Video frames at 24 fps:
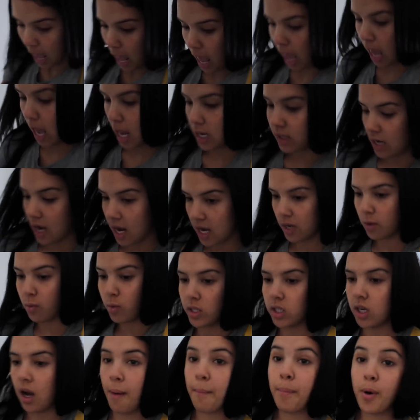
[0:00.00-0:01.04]
and I
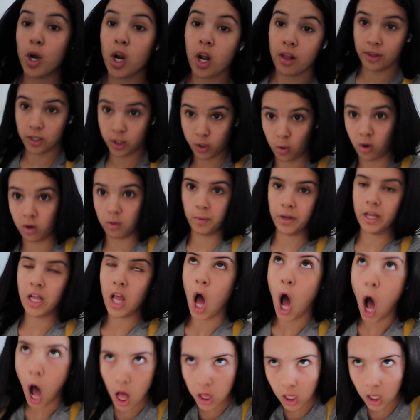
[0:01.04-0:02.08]
was not put on the chore wheel.